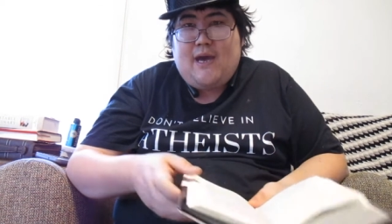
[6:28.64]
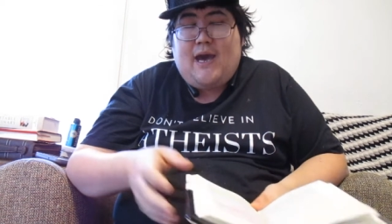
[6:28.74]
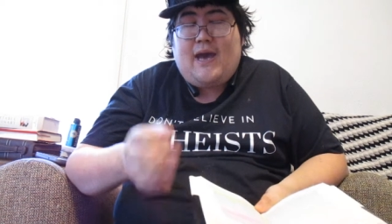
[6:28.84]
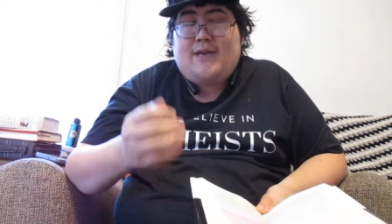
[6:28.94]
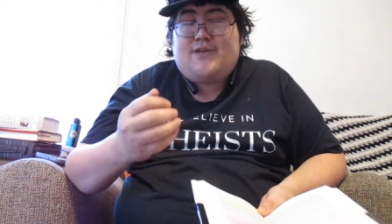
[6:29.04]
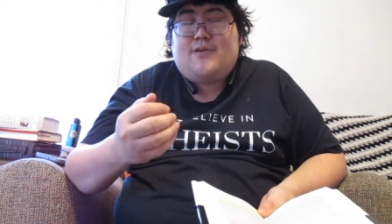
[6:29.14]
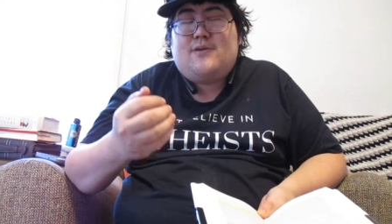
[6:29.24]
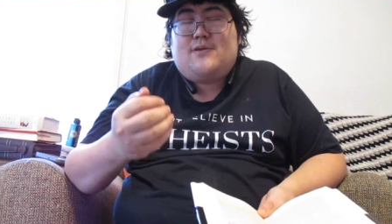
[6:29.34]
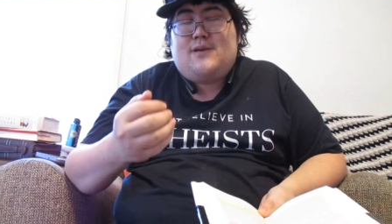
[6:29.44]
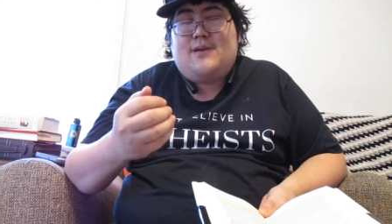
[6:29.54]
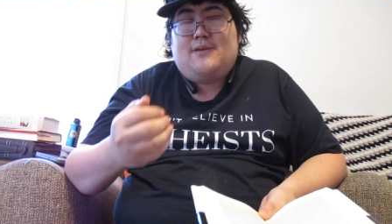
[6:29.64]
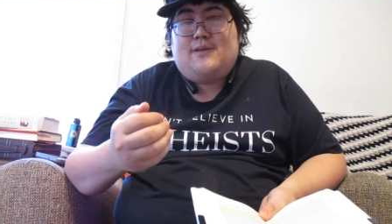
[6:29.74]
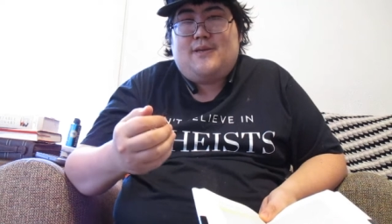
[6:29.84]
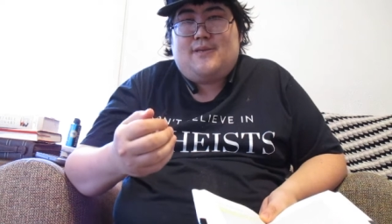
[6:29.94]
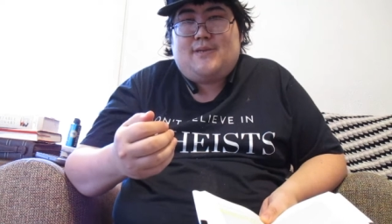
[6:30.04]
I do agree with
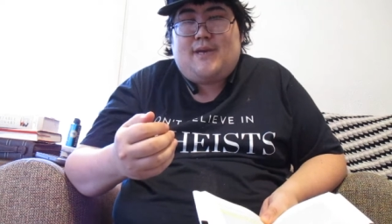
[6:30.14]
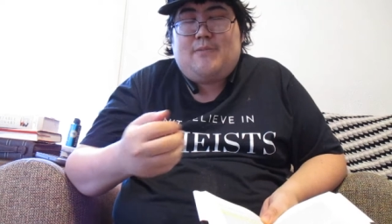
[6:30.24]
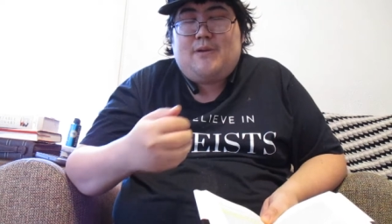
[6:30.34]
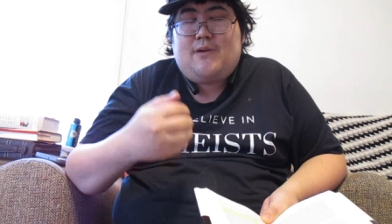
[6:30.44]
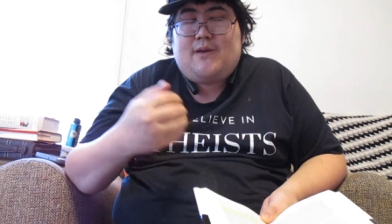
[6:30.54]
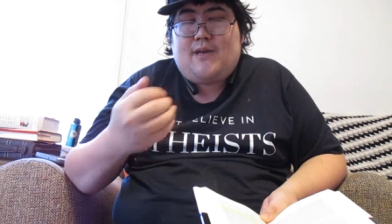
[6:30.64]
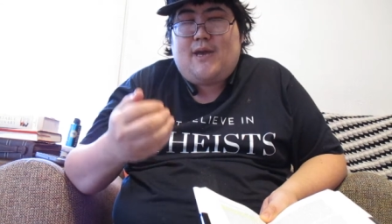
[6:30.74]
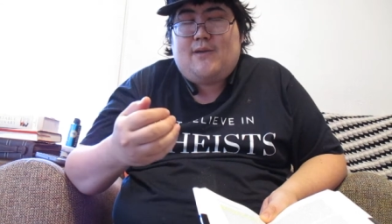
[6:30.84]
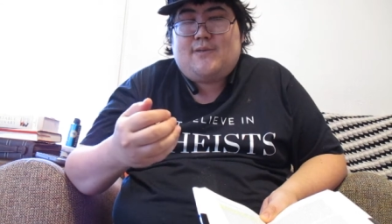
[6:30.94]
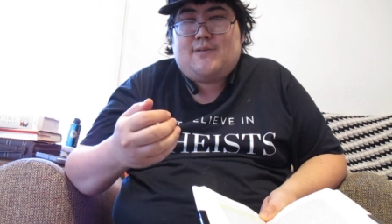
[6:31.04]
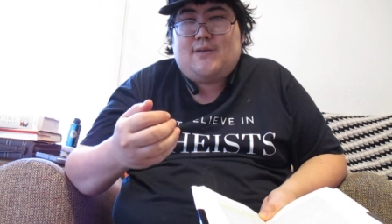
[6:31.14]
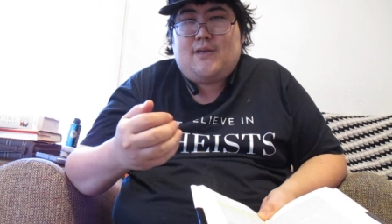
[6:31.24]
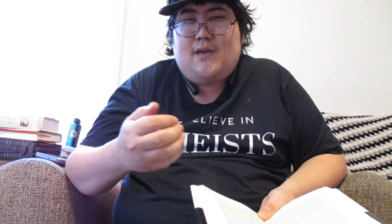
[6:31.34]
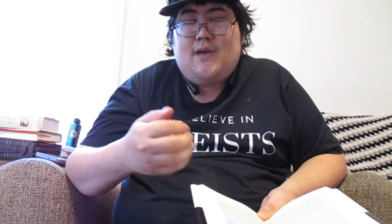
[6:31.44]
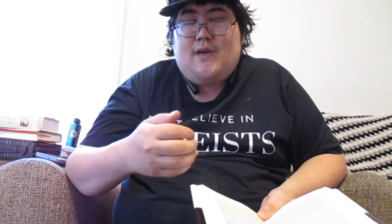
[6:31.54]
this. Like when you're in
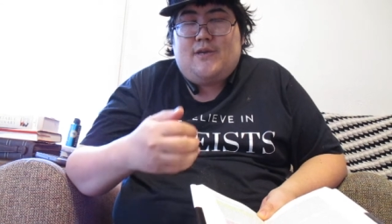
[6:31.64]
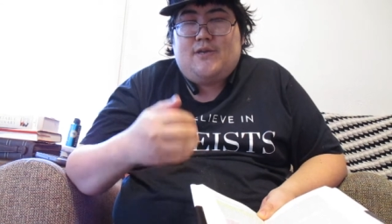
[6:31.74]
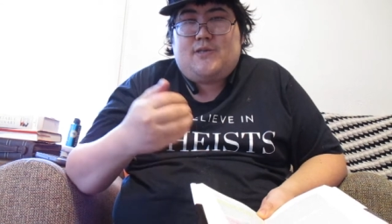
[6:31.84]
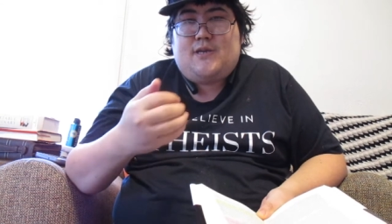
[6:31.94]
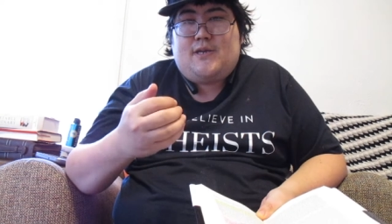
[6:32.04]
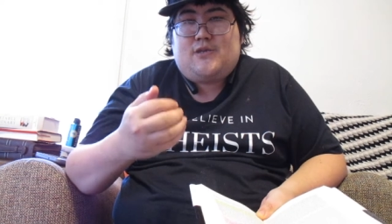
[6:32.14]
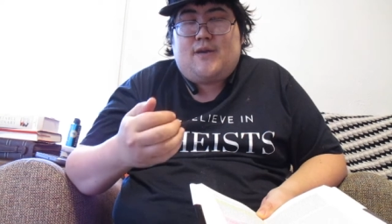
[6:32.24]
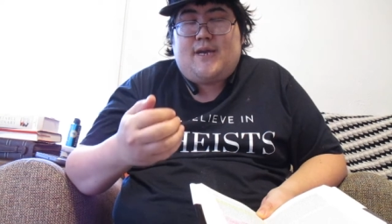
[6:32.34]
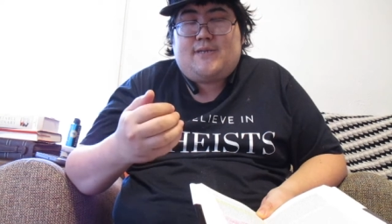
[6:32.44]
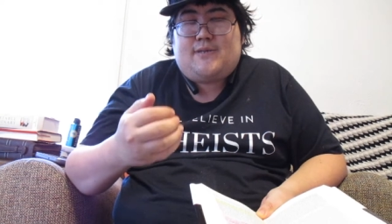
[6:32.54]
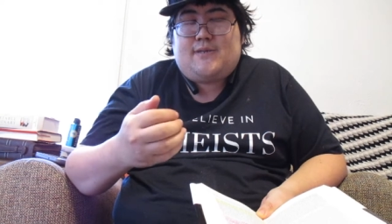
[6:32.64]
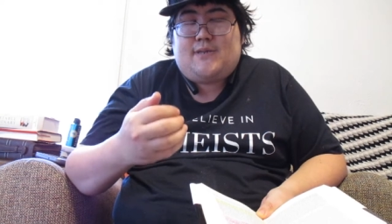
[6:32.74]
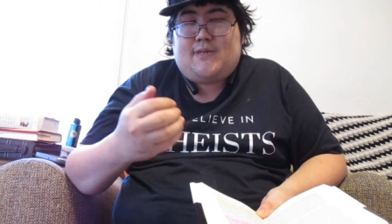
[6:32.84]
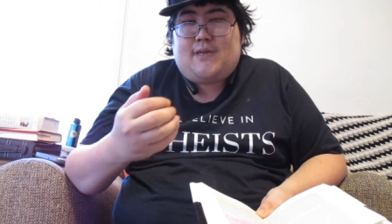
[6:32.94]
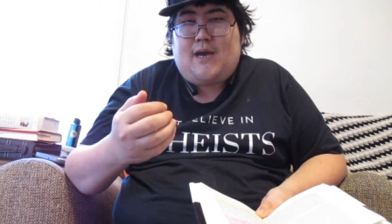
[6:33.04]
counseling, you should address
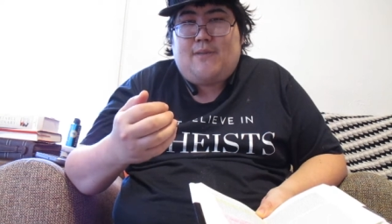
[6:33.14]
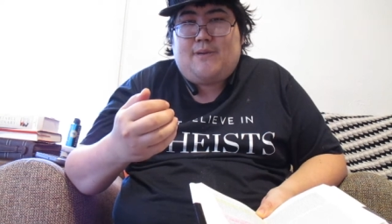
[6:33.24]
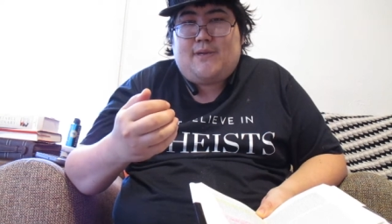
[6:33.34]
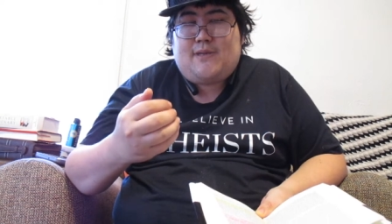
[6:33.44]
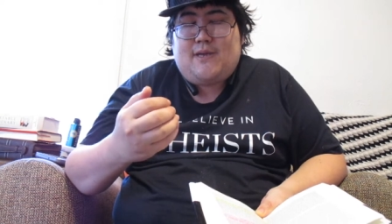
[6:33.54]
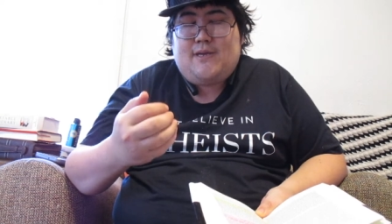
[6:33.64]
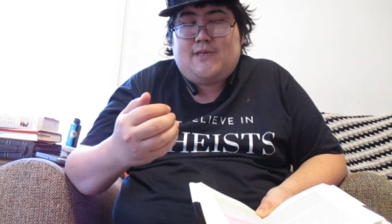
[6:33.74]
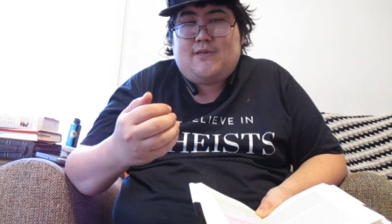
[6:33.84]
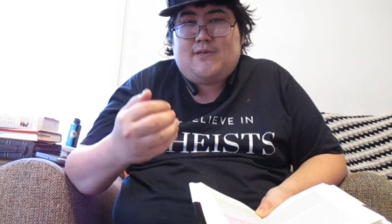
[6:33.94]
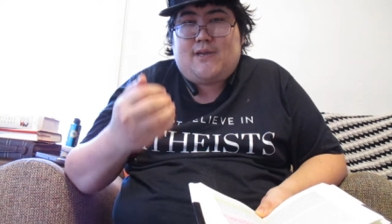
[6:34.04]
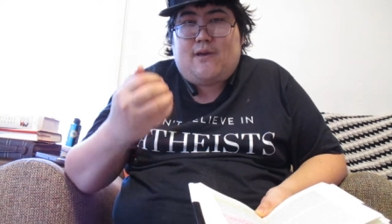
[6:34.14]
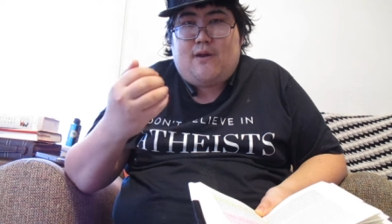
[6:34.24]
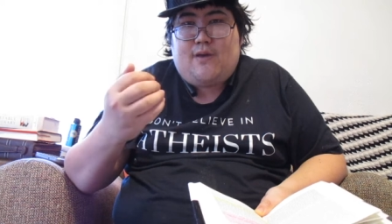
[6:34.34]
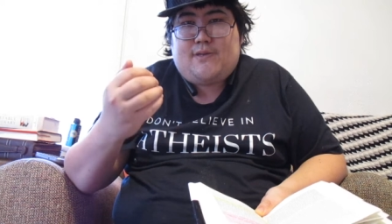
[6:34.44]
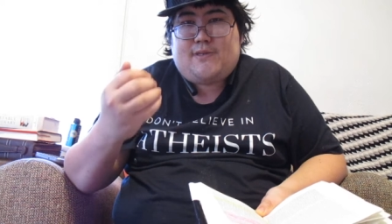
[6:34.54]
the topic, the issues that are
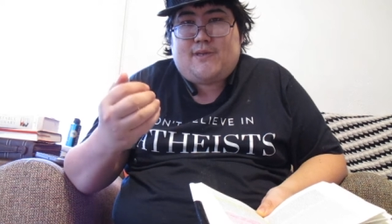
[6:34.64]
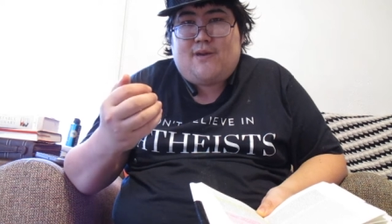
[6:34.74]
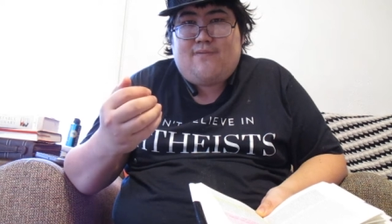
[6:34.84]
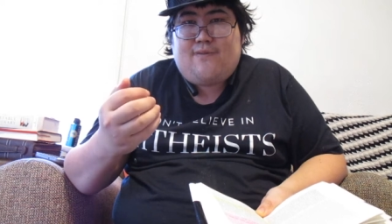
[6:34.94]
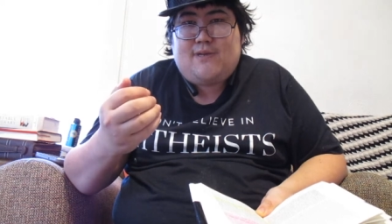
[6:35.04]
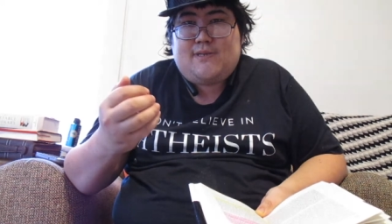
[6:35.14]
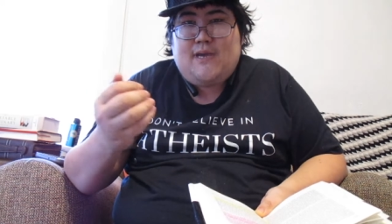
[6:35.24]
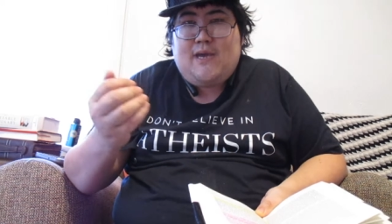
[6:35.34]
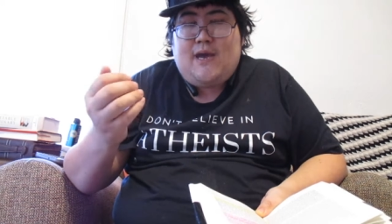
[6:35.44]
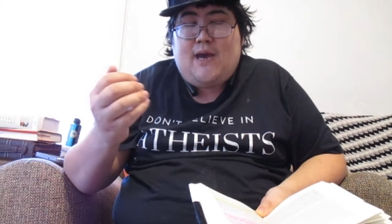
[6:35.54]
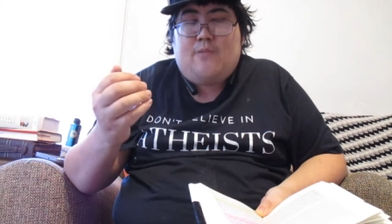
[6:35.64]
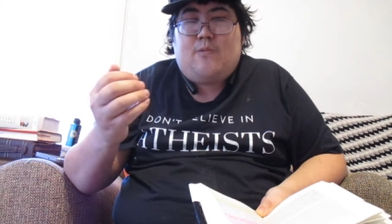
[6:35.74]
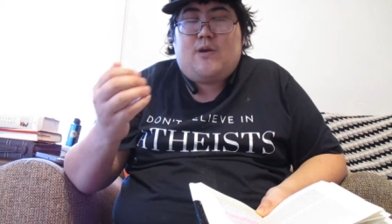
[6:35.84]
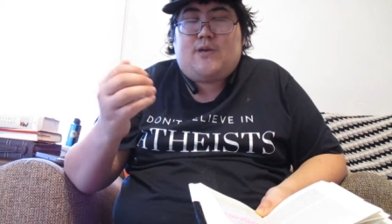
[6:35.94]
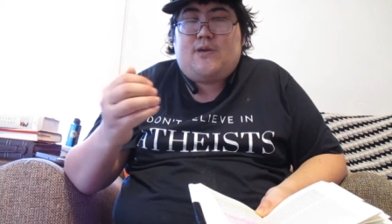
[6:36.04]
on the surface, and
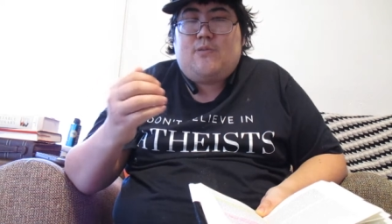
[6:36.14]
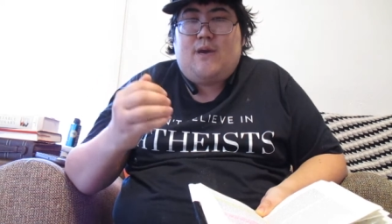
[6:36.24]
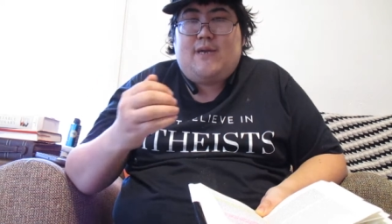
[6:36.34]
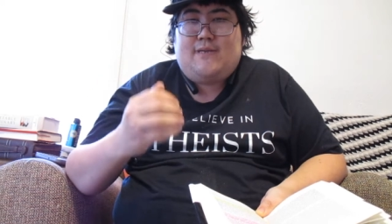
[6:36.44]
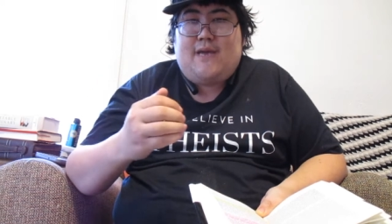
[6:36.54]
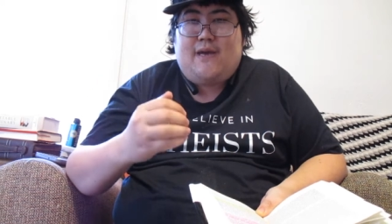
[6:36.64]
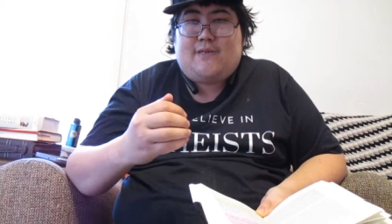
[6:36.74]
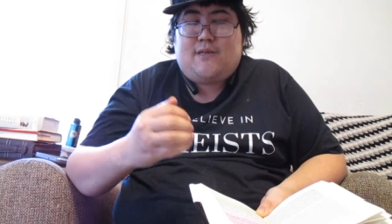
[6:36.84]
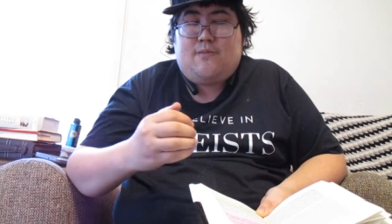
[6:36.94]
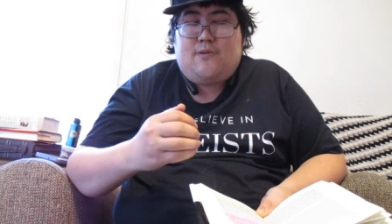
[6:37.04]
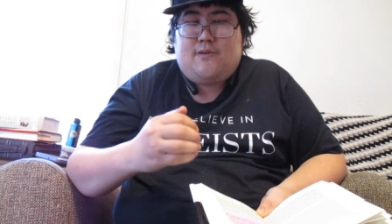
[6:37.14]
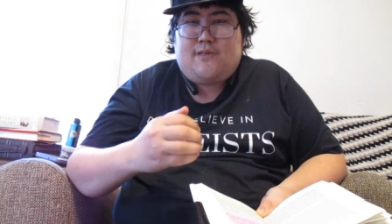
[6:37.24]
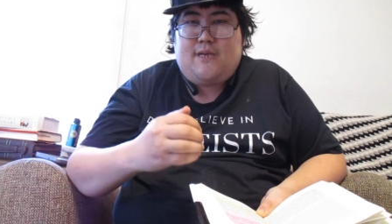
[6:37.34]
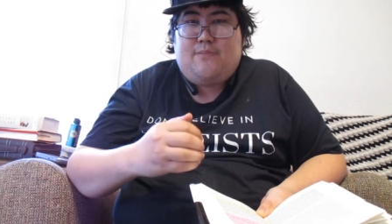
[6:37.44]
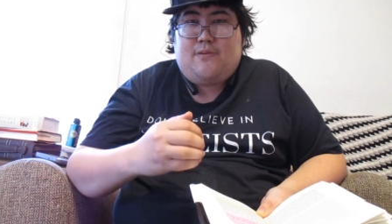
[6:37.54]
work your way down to the more
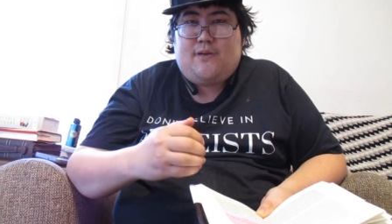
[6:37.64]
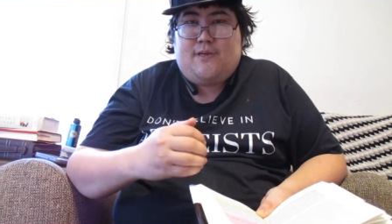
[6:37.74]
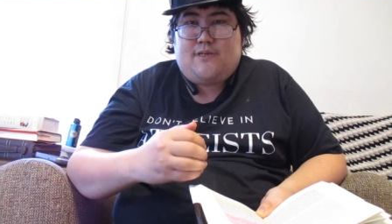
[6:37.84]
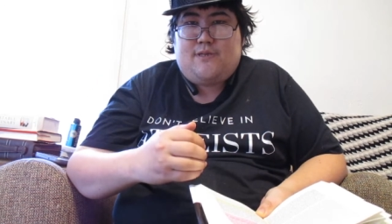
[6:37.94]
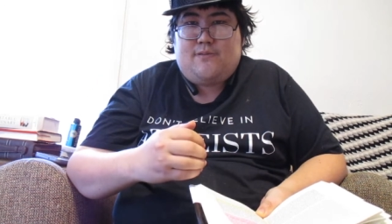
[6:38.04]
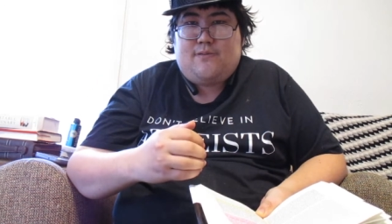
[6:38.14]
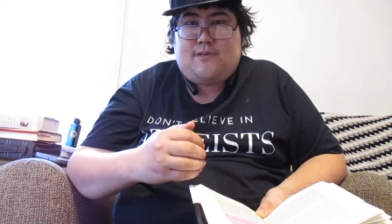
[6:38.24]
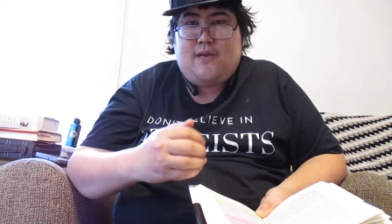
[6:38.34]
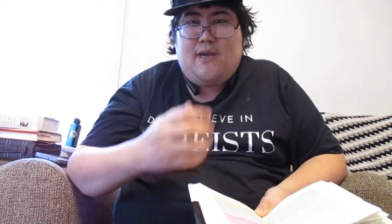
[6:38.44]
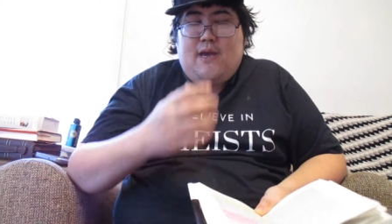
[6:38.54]
deeper issues.